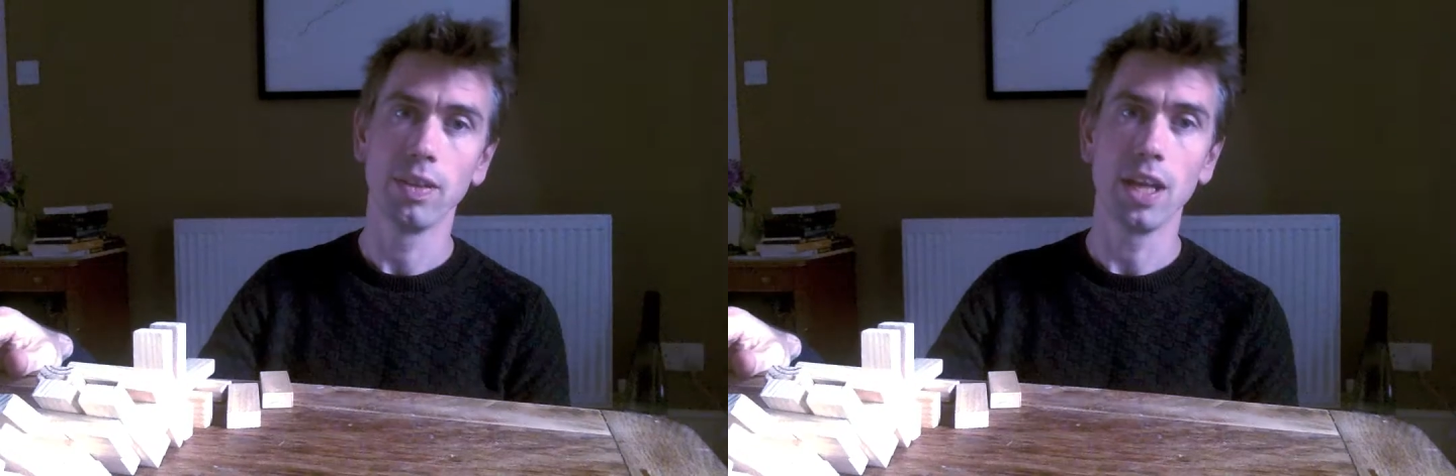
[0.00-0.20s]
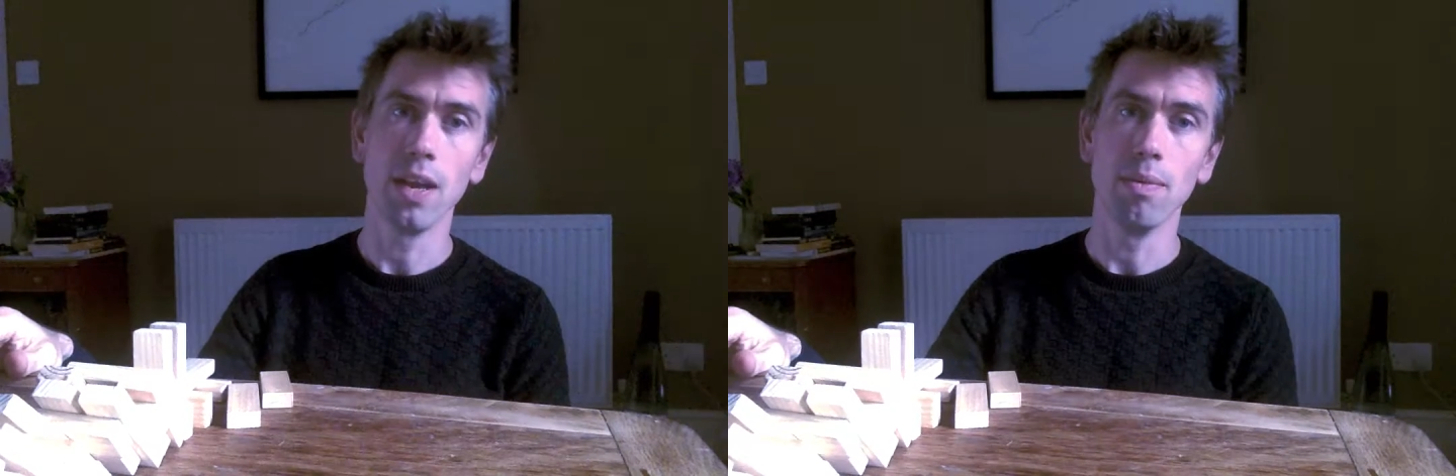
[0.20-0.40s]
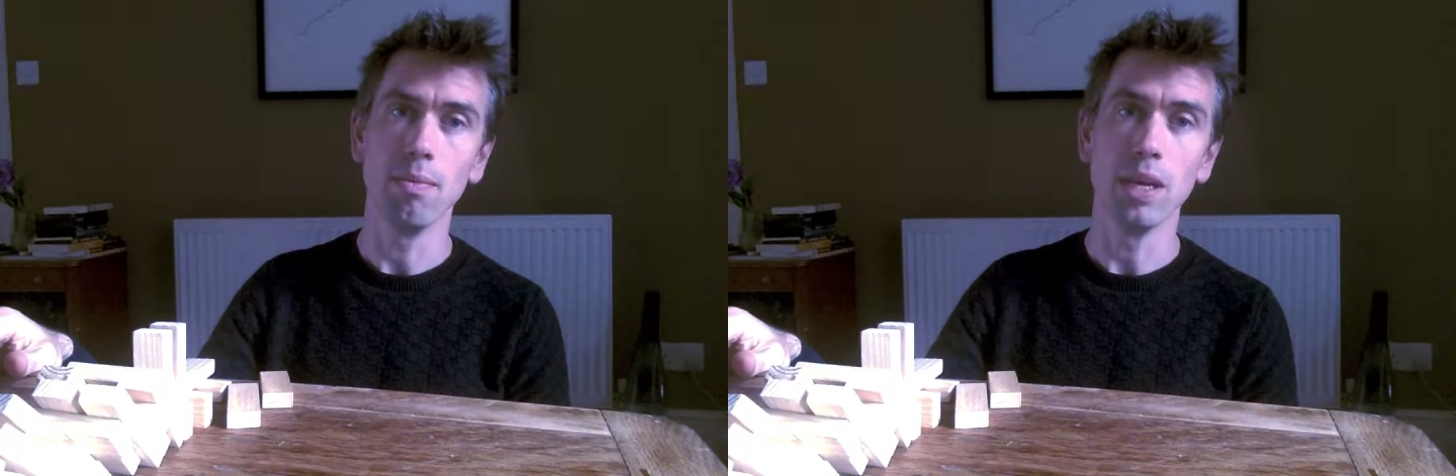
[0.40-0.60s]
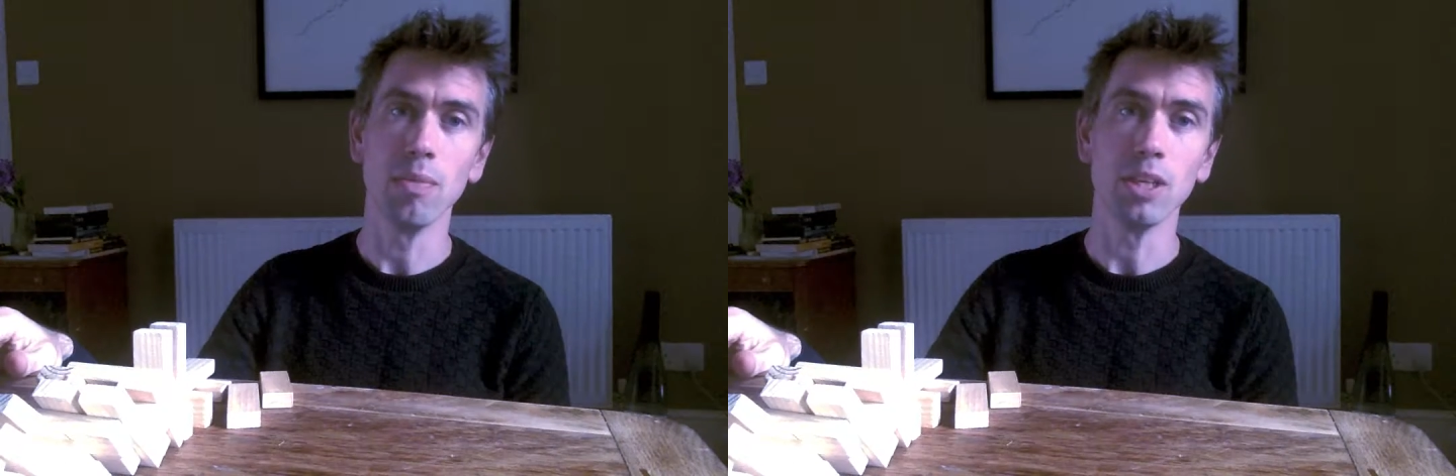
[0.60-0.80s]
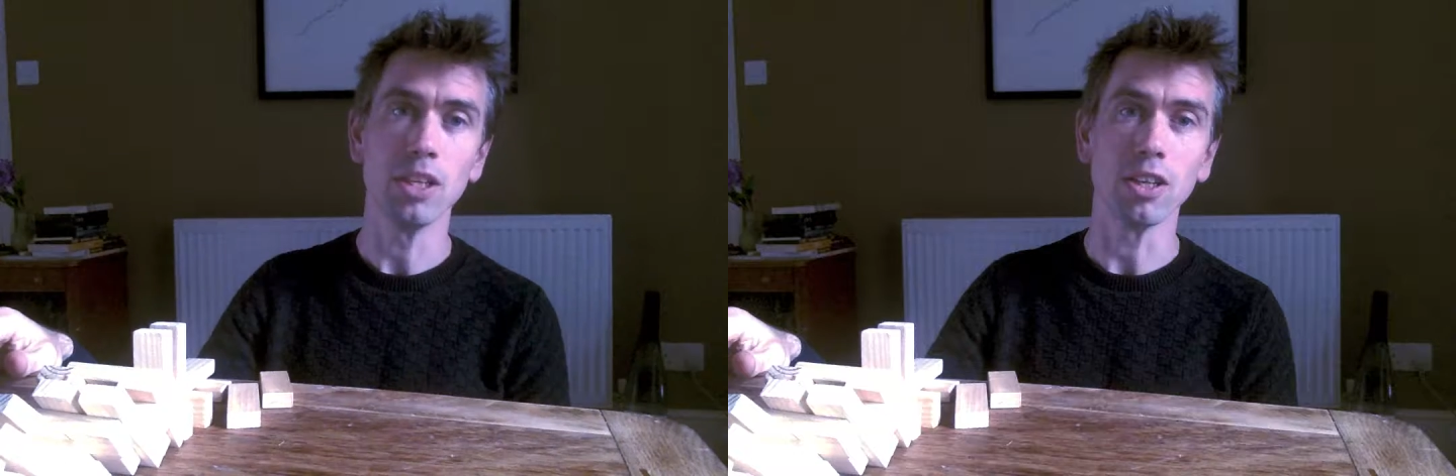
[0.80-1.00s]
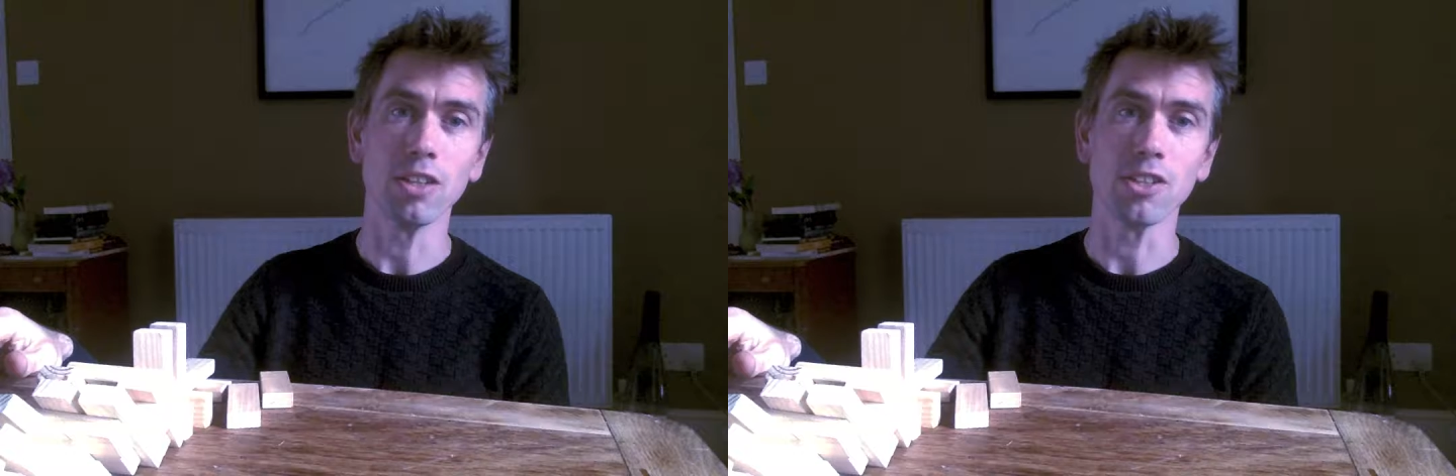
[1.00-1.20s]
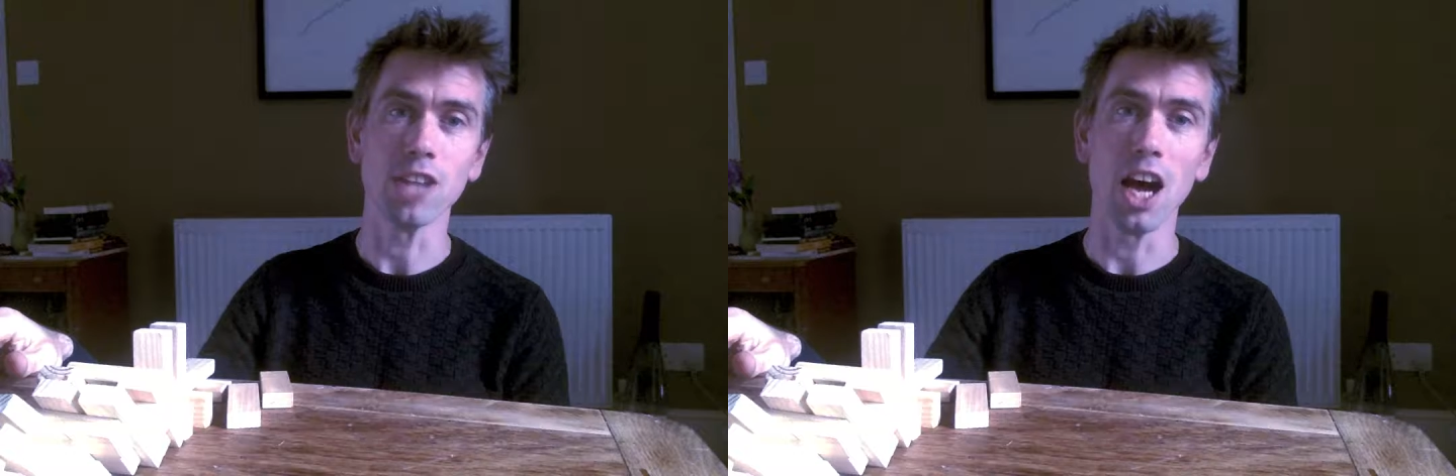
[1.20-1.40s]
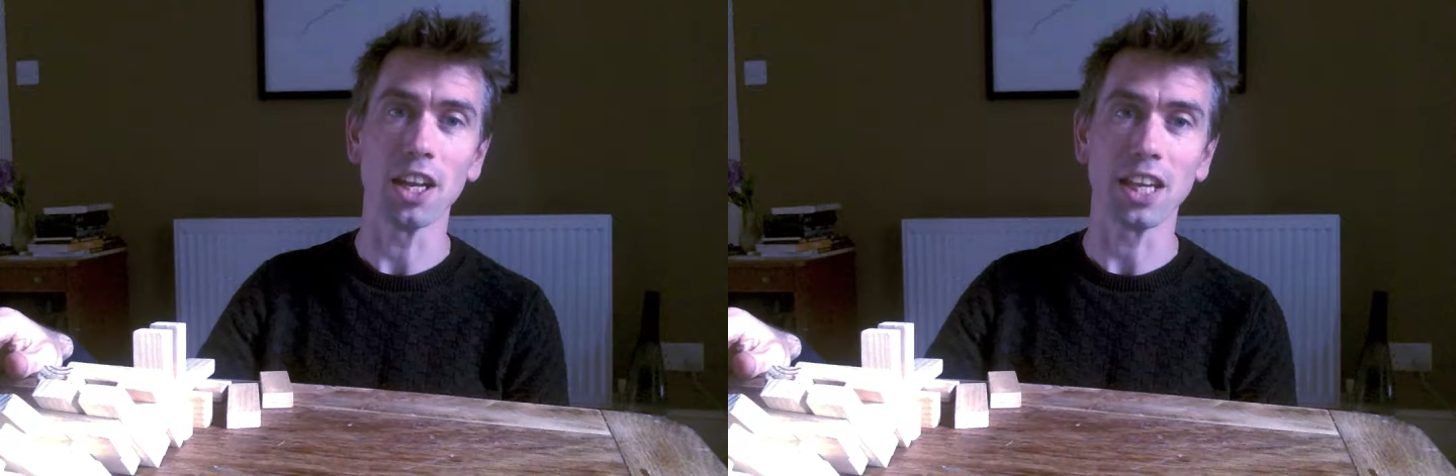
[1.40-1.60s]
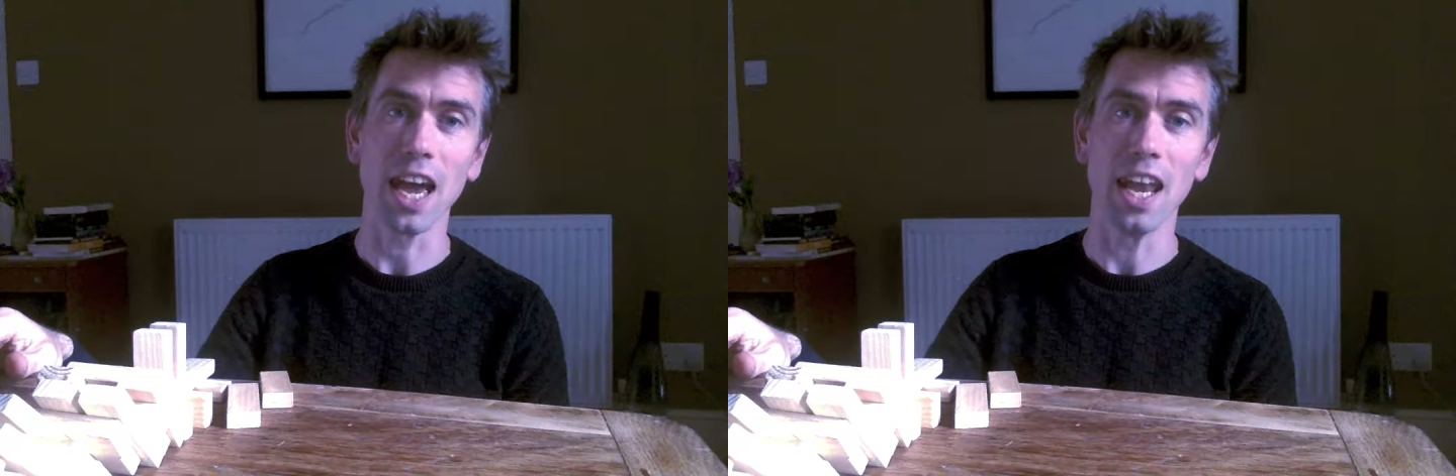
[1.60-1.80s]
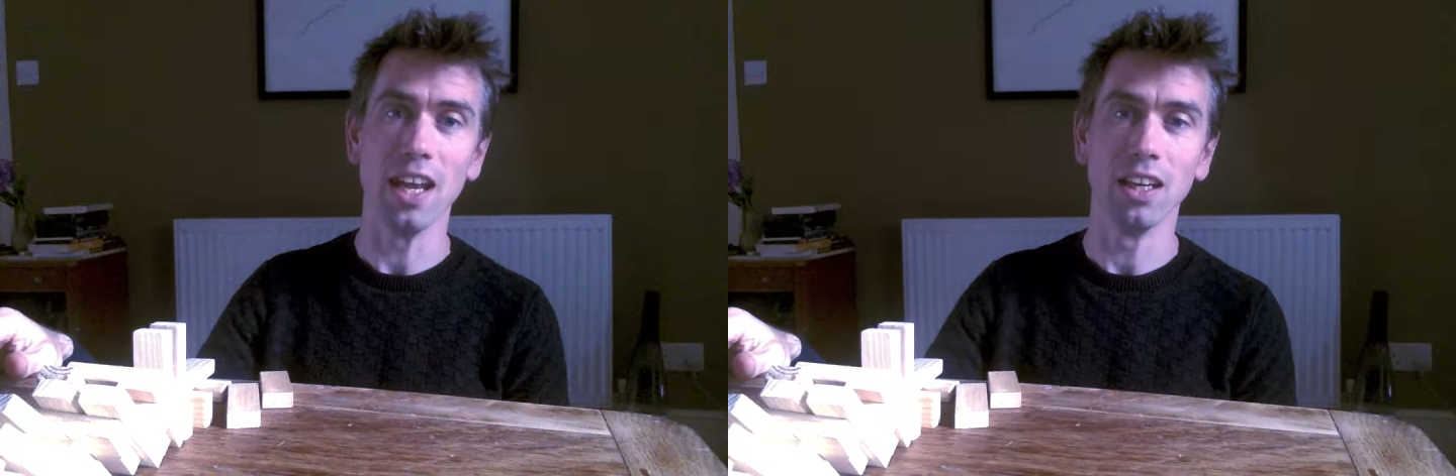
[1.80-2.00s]
Then maybe you can start
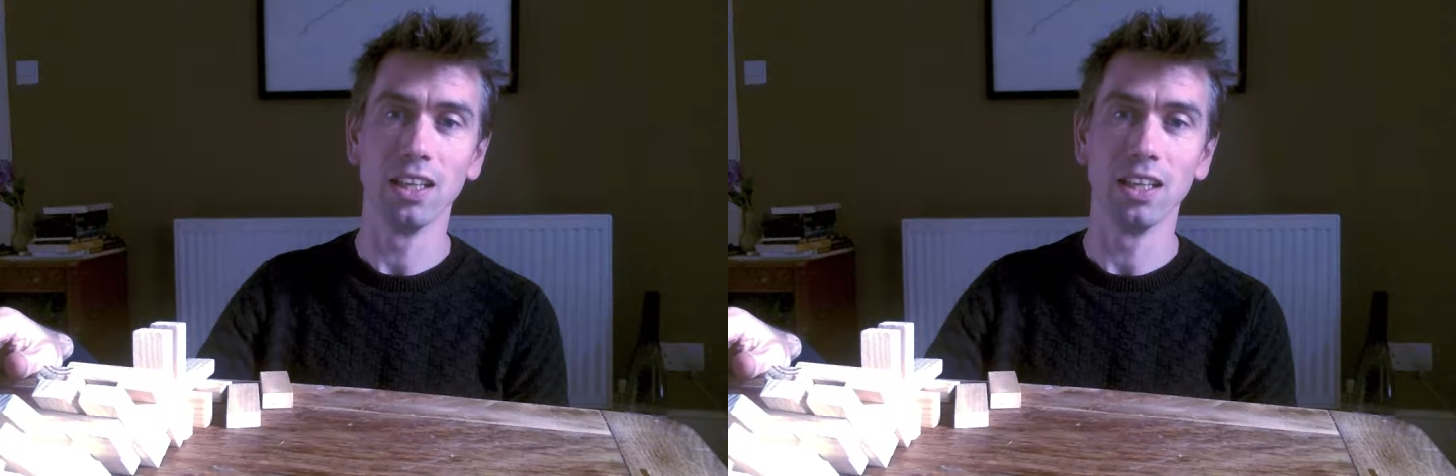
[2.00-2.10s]
again.